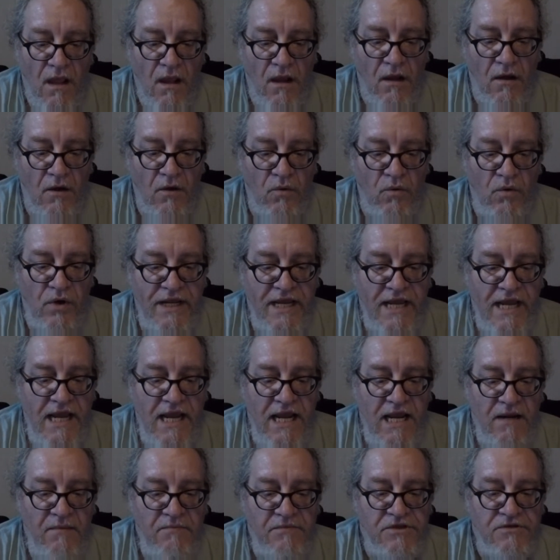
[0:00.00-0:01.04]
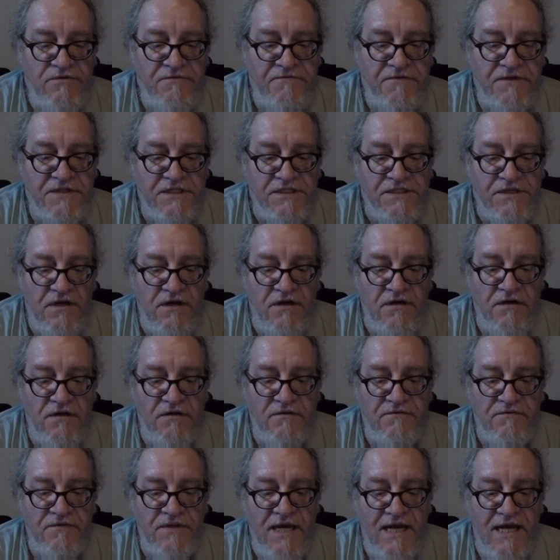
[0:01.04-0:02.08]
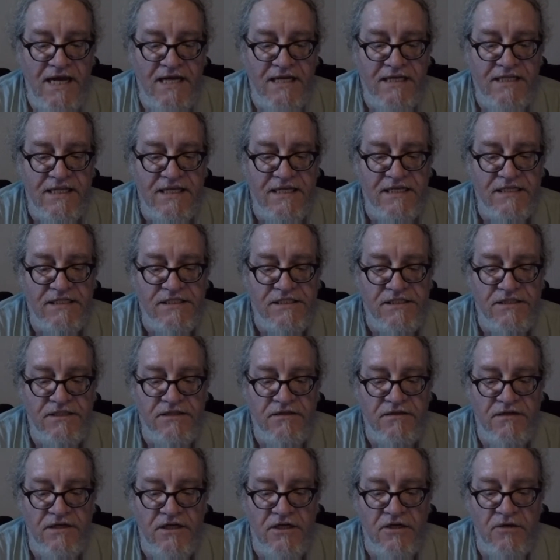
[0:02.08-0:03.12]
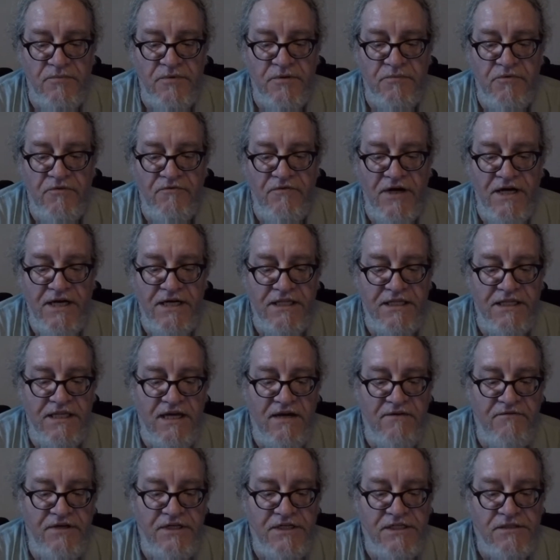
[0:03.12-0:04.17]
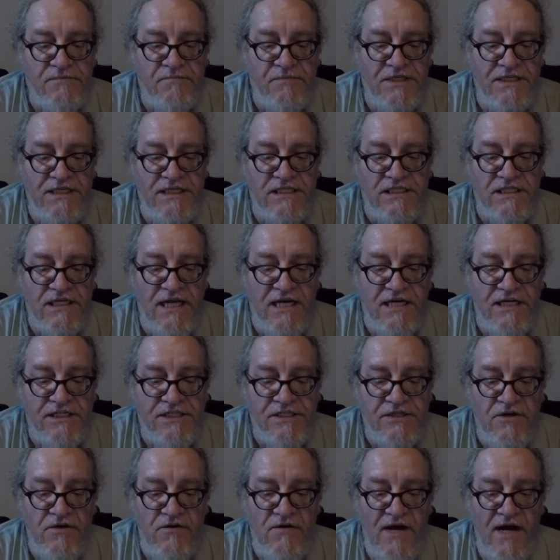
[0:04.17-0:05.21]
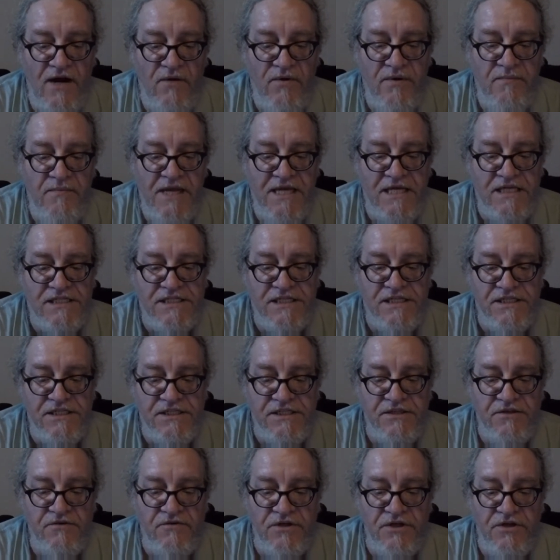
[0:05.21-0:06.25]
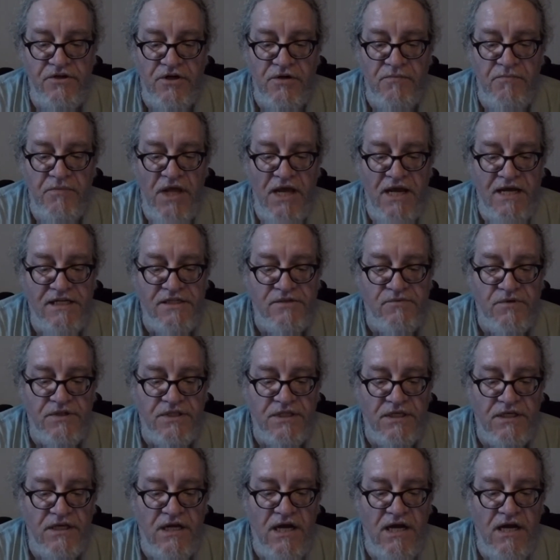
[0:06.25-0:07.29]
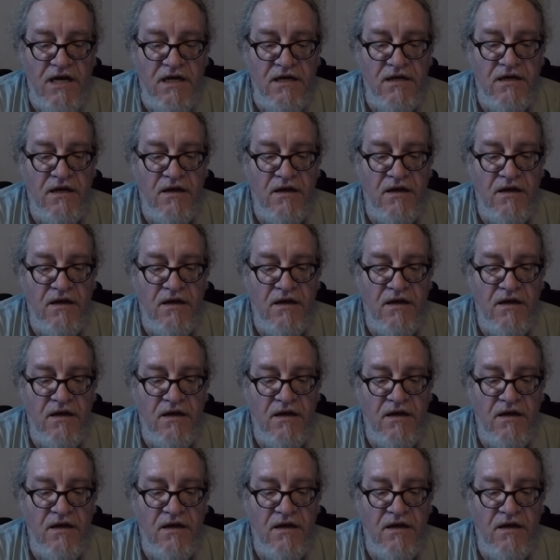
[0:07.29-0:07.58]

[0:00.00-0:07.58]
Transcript: We aim to fix all of that thanks to your help in providing the evidence. Please let us know how we may assist you in your compliance with the law.